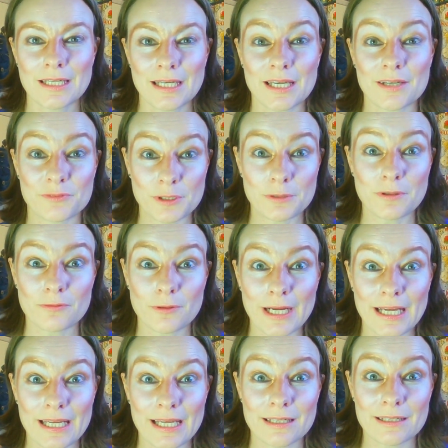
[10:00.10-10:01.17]
Have you ever
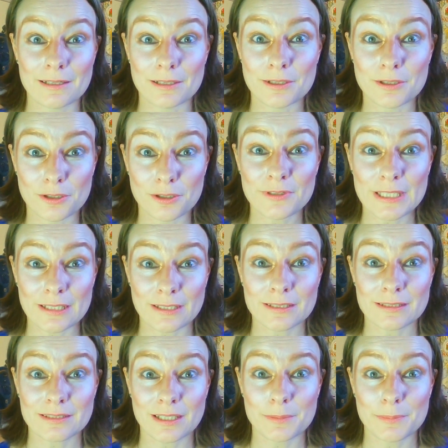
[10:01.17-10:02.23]
had an unnerving
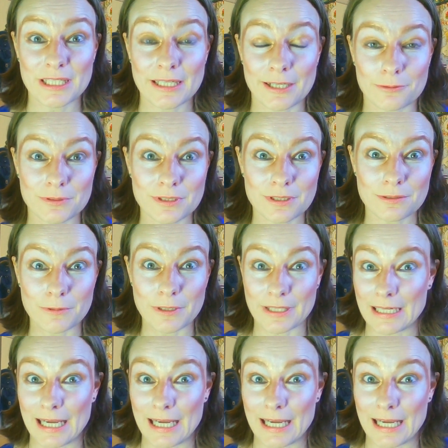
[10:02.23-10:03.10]
nighttime encounter with an